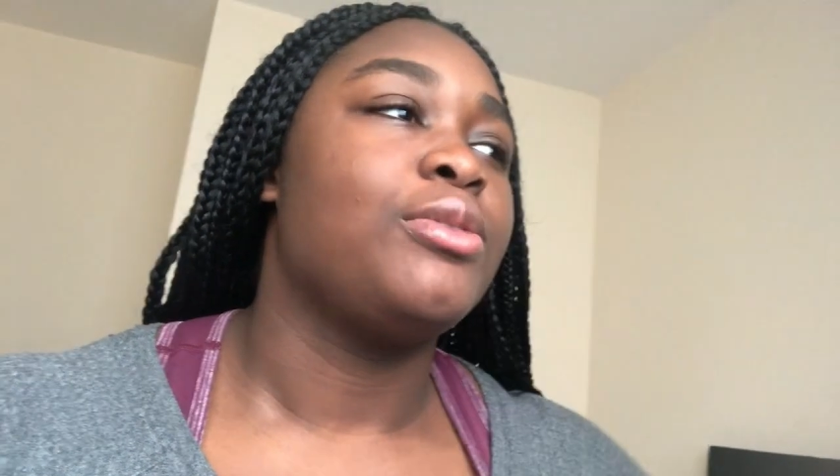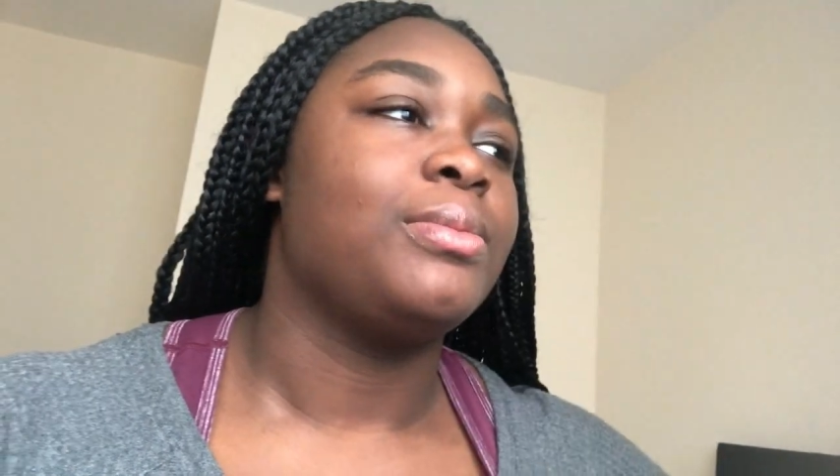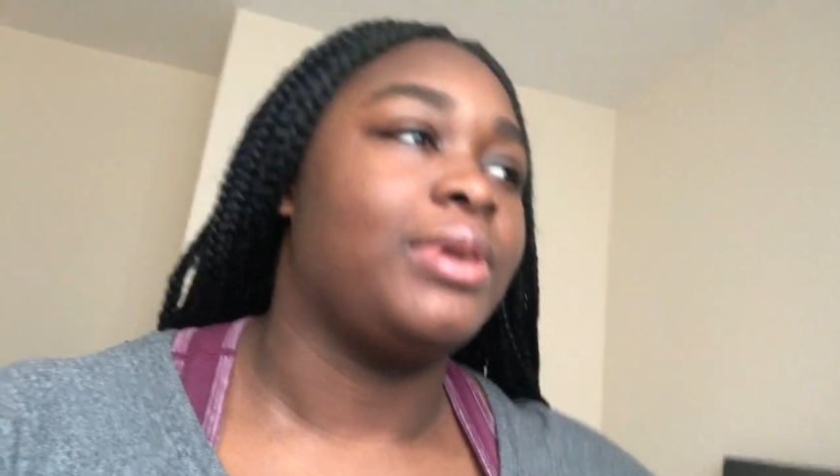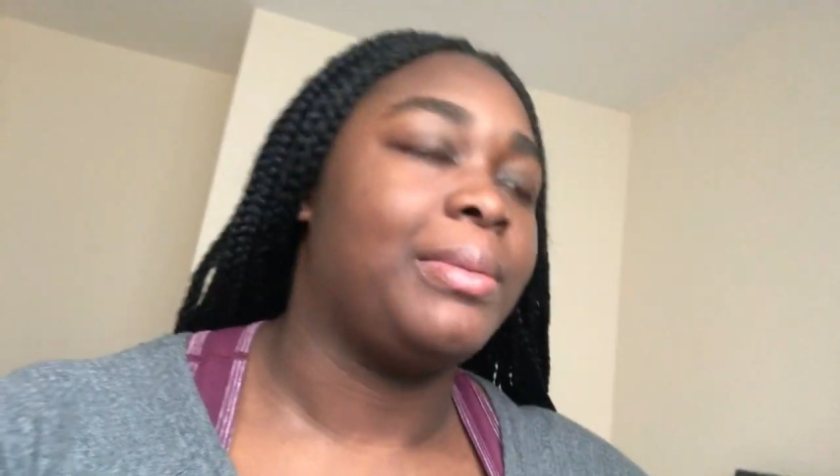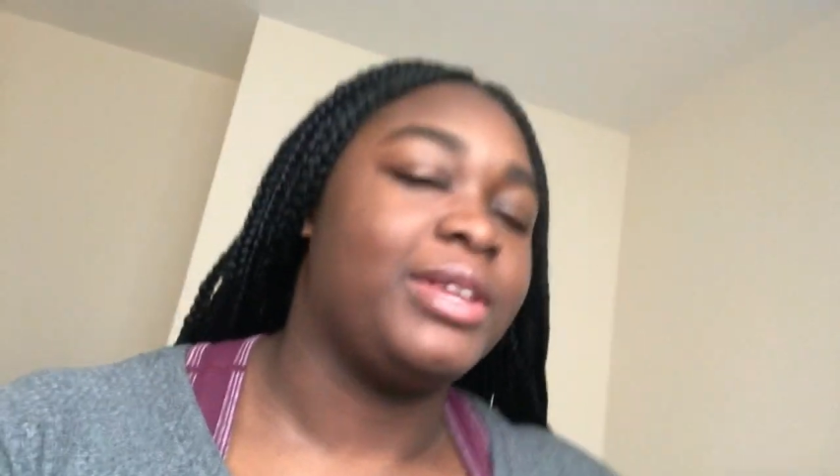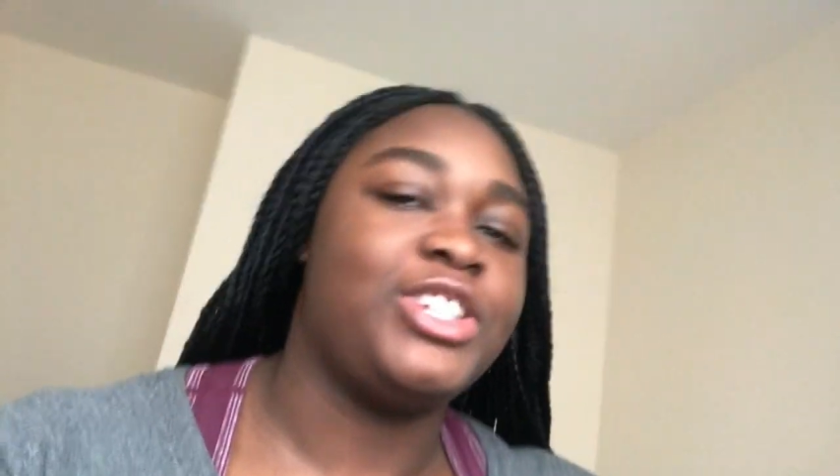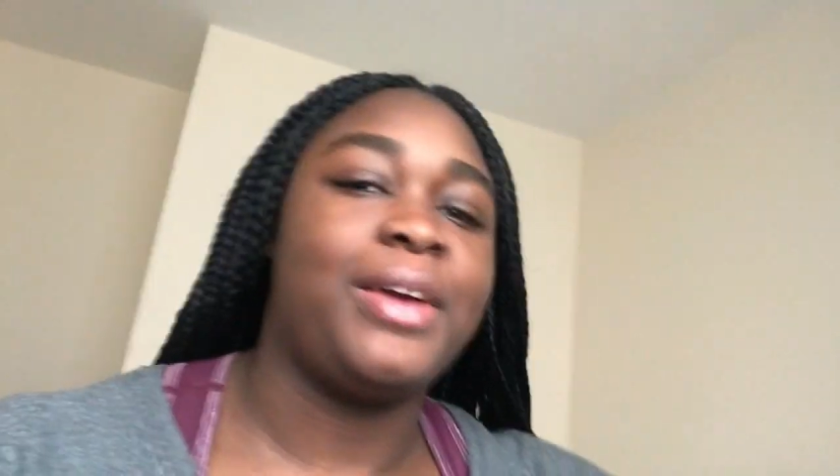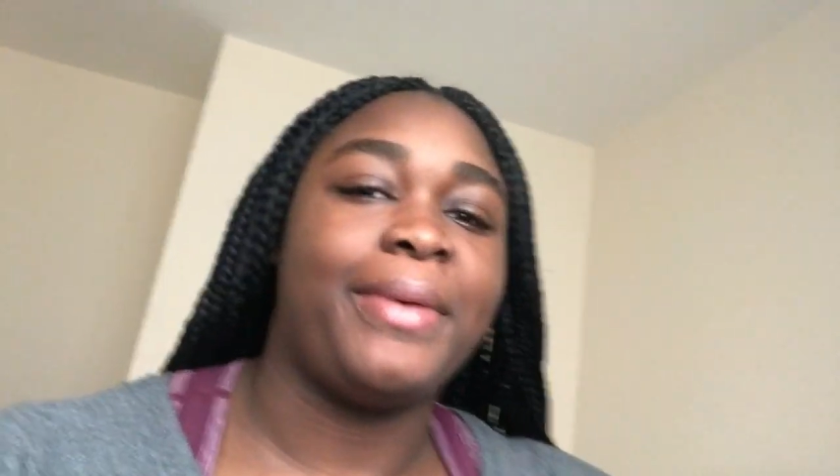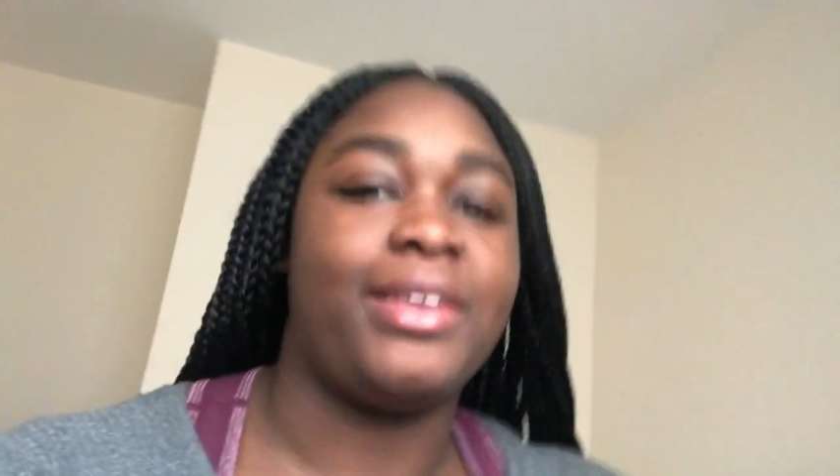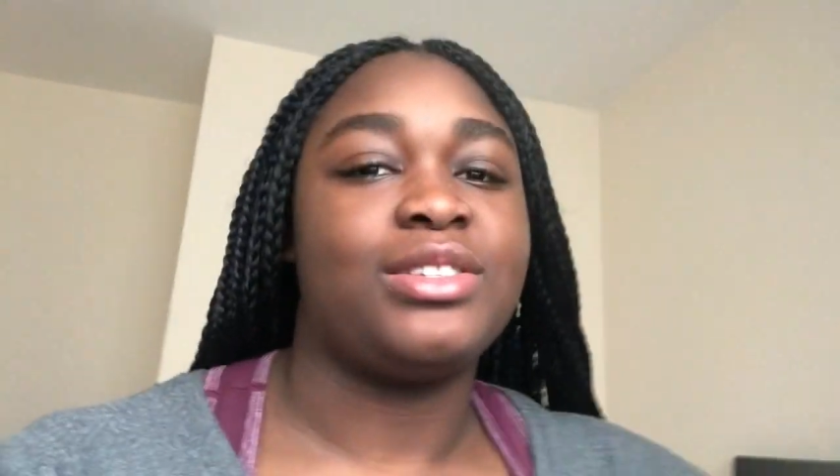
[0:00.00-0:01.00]
but I'm
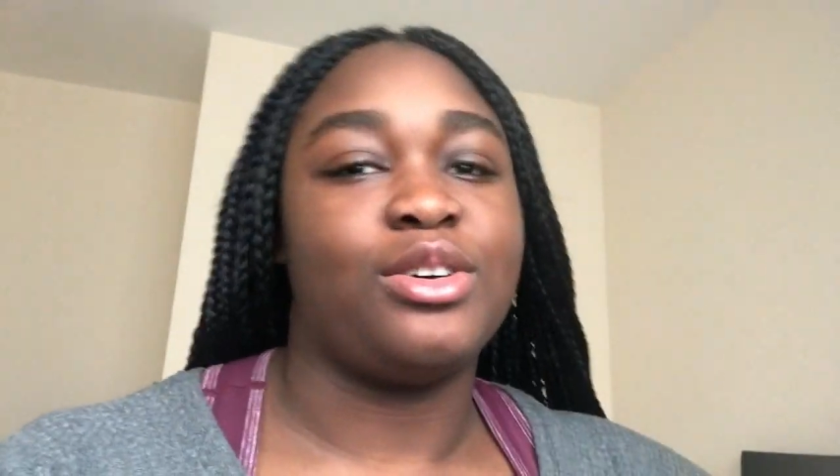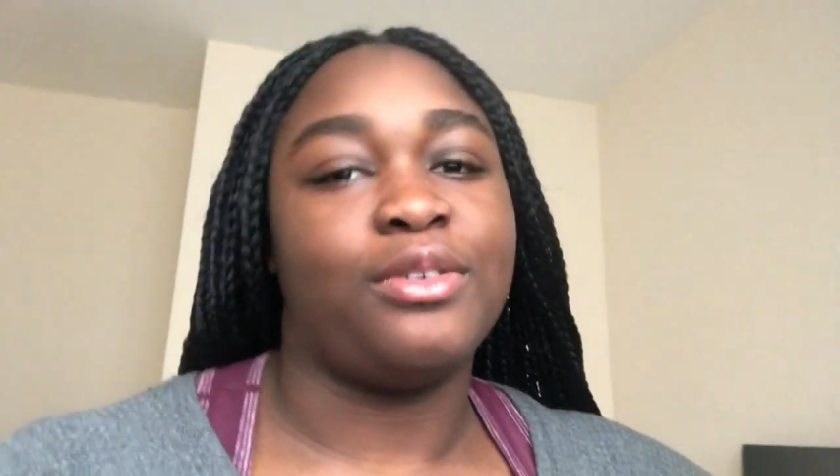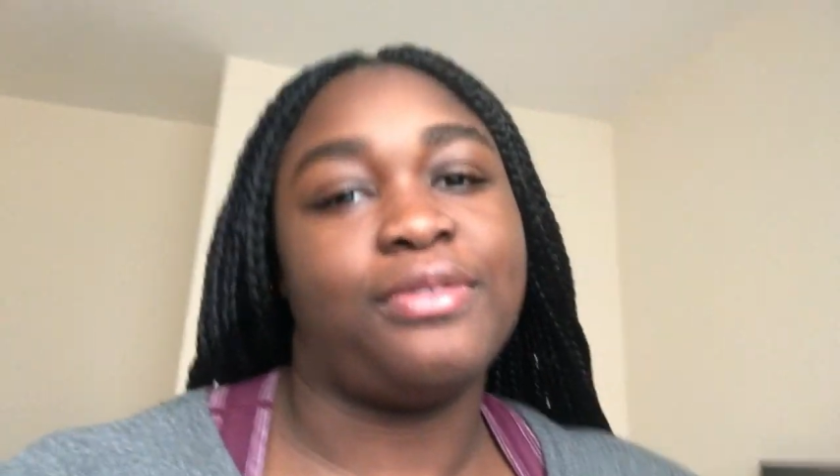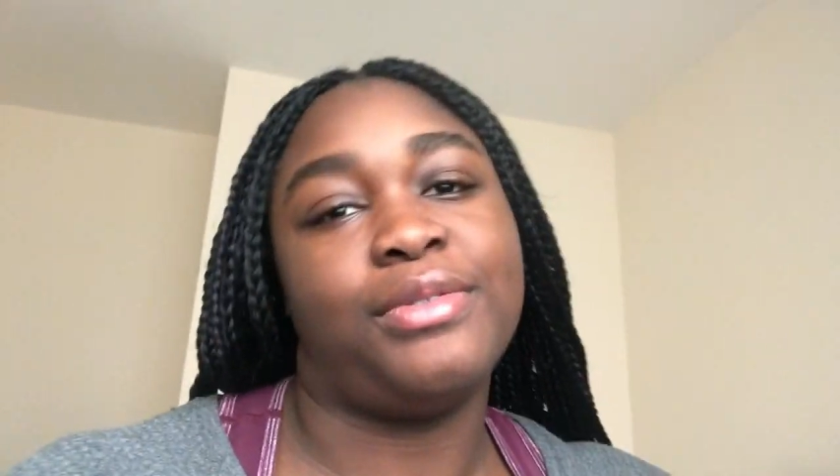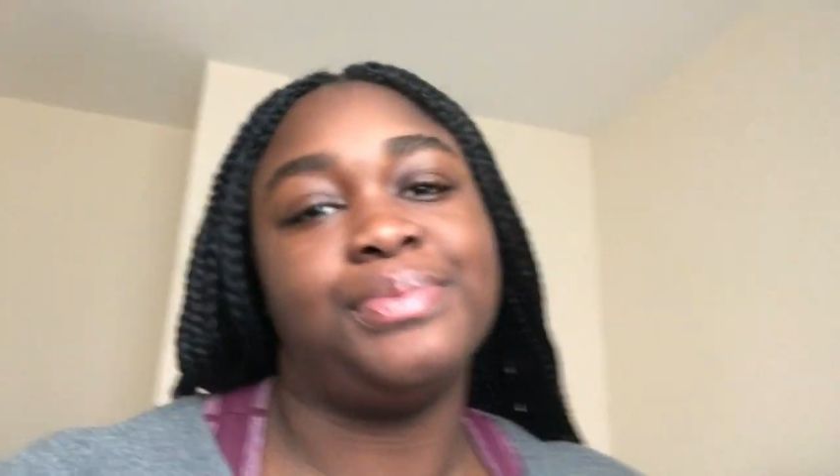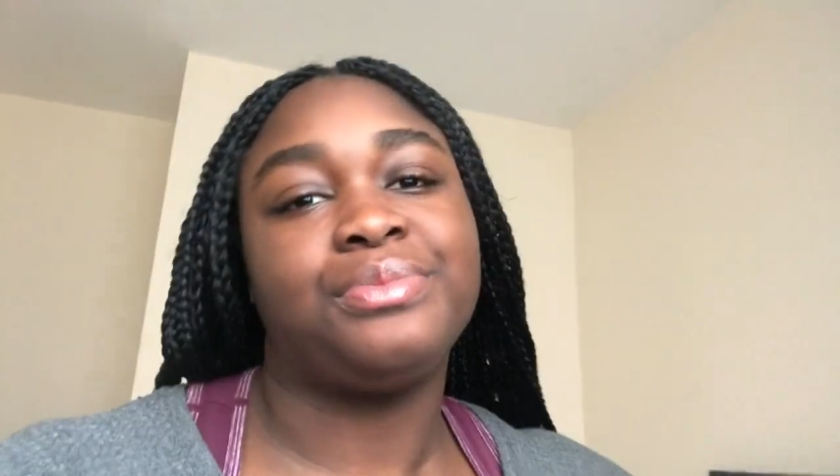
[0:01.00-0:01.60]
enjoying myself